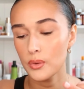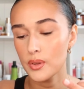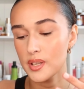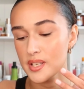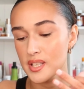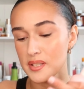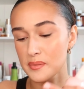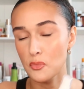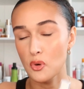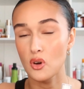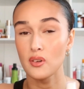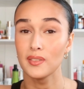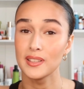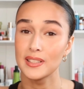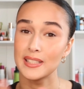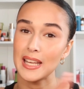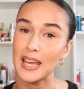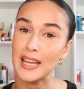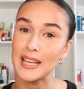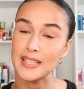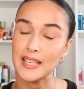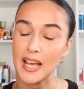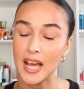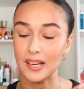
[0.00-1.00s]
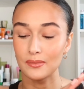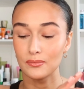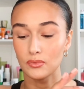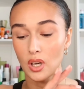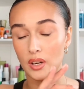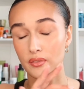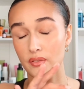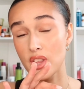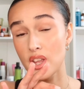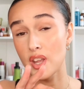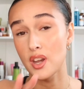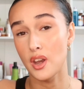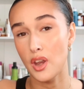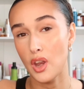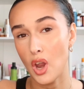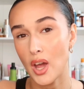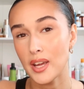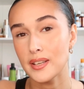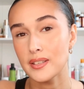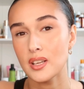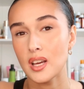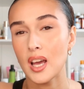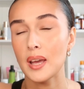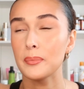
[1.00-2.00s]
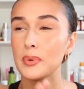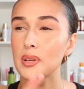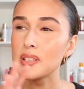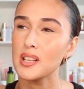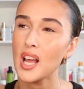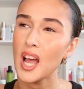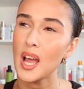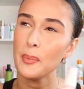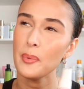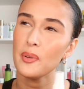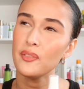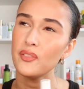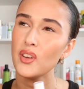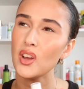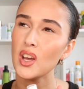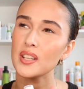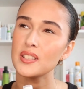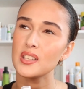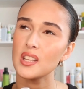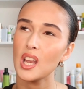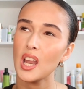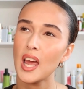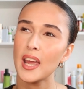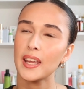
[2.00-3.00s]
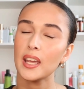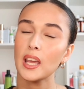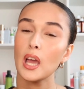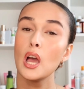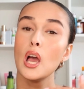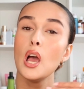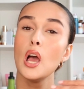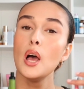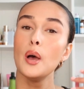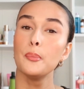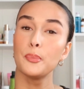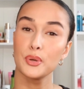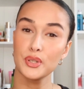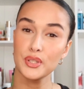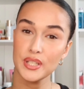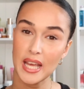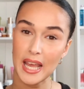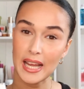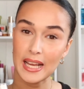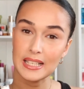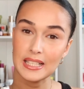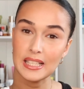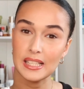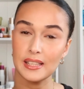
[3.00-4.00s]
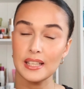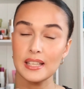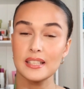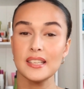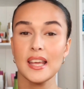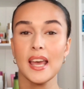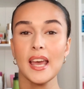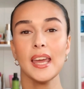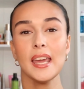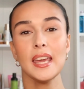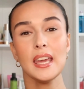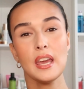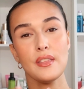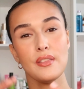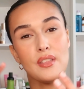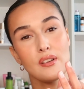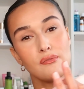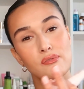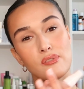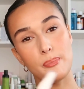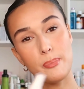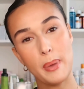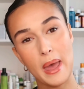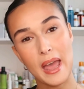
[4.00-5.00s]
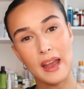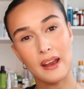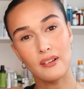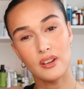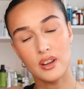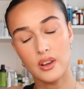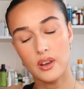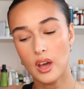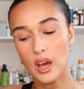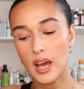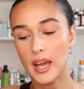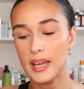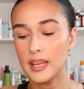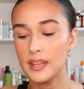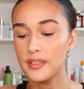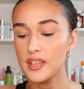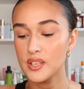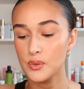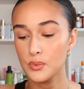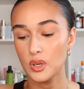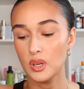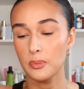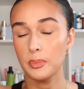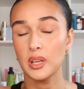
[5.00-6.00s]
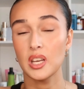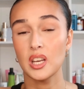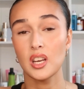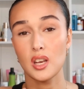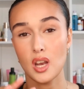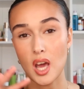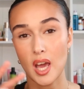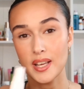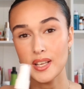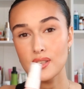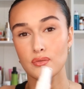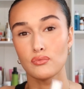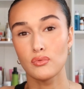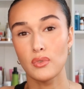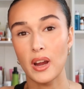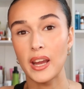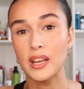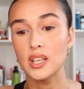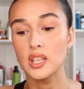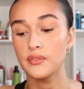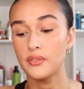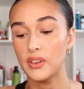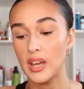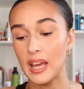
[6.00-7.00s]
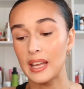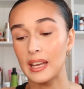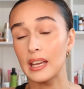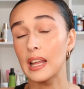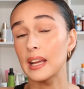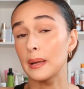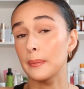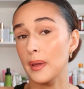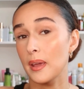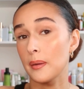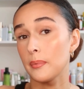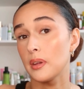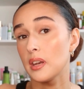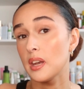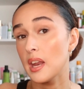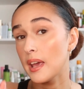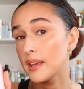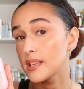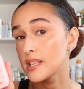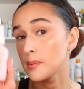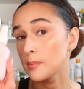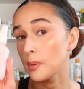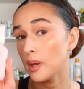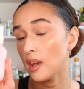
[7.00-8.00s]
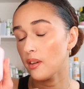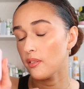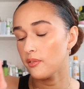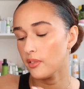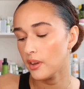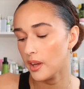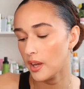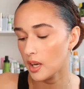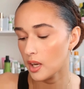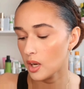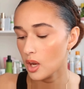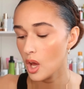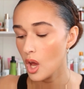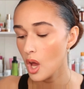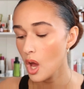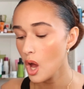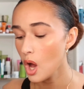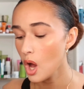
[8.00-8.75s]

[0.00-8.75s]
This is more of a daytime rather than a nighttime, because I prefer to like protect in the day and then repair at night. This would have been a nice range if it had like maybe an SPF in,